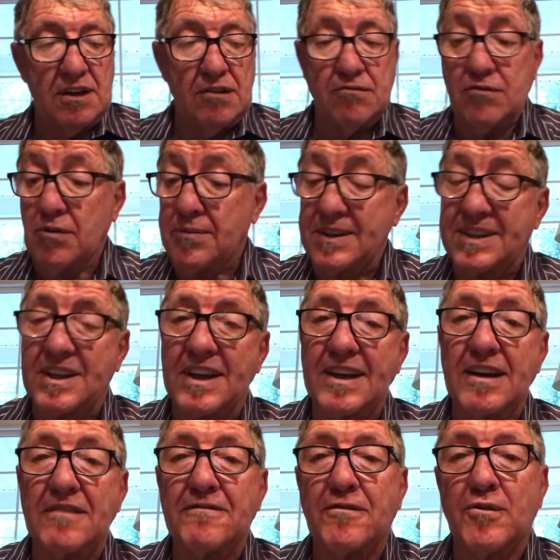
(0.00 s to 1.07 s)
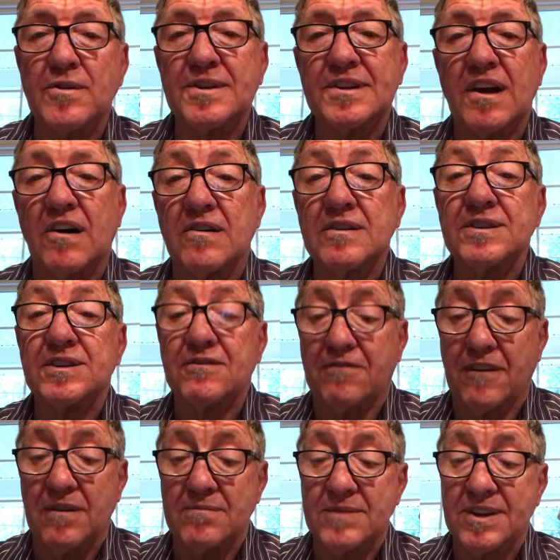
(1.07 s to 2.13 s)
We'll be singing four songs
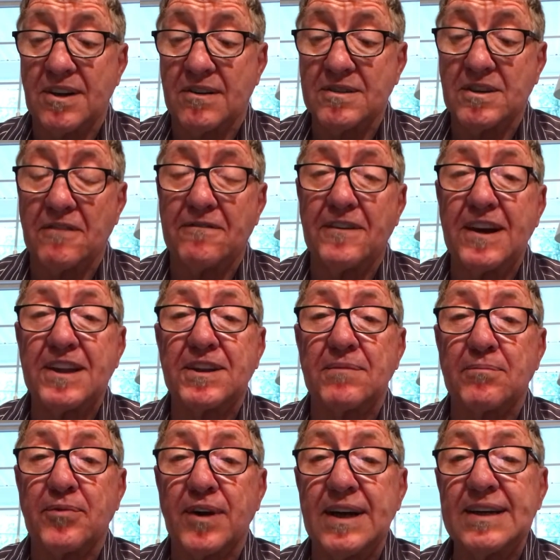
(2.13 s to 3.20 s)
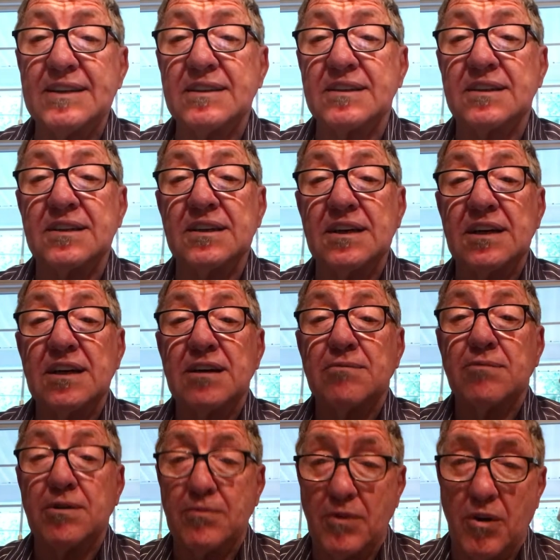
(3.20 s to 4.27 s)
from Songs of Faith and Praise.
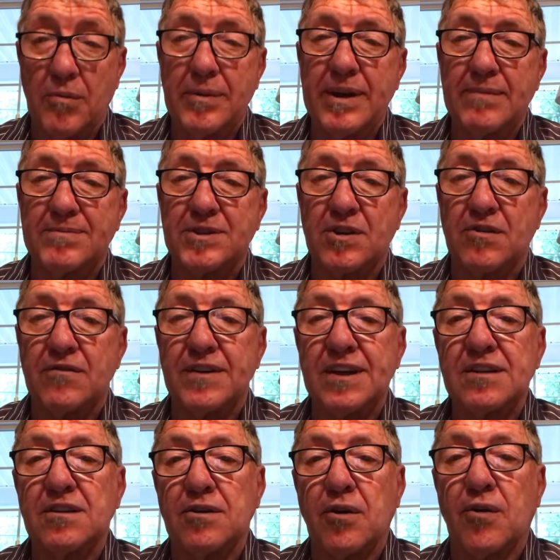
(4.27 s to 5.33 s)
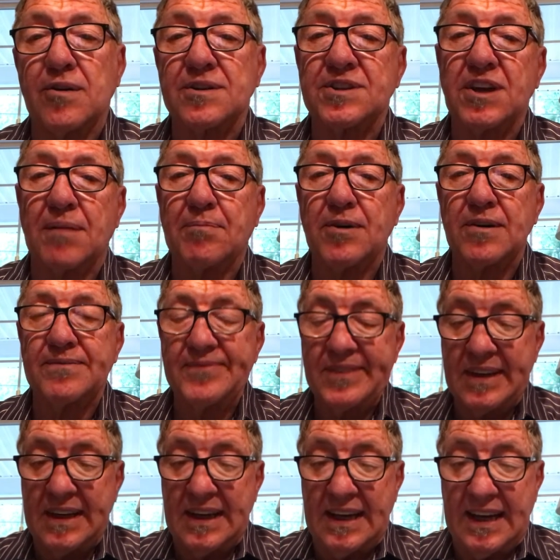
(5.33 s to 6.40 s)
We will be observing the Lord's Supper.
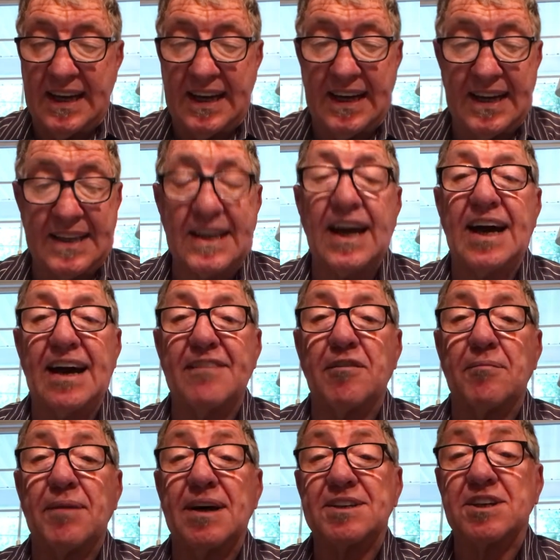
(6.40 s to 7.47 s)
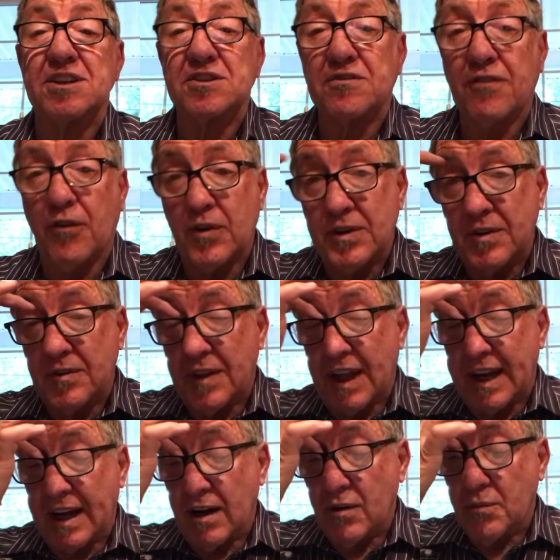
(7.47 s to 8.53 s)
And I have a message for you that
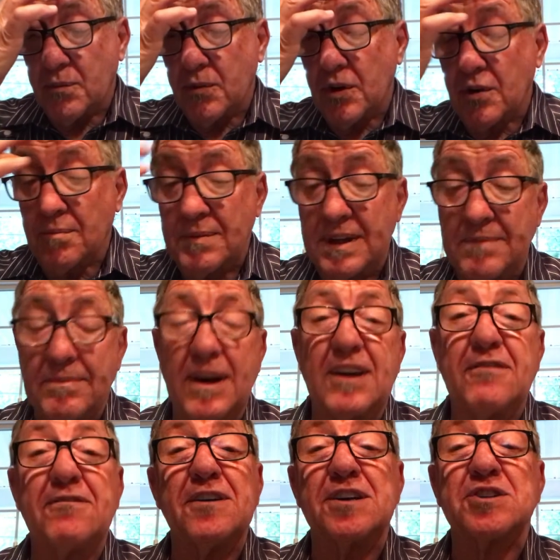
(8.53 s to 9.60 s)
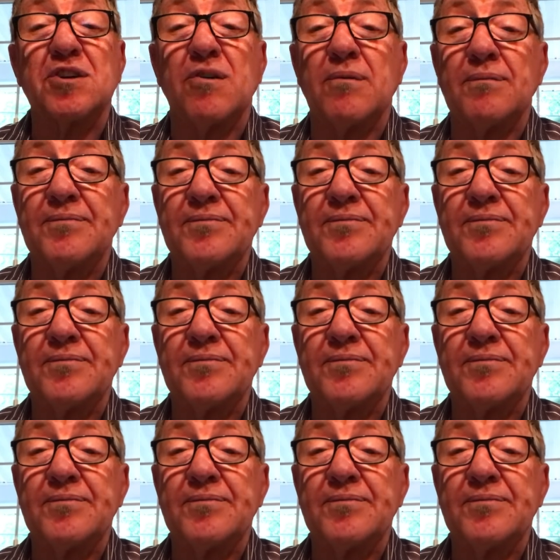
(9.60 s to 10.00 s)
I hope will be beneficial.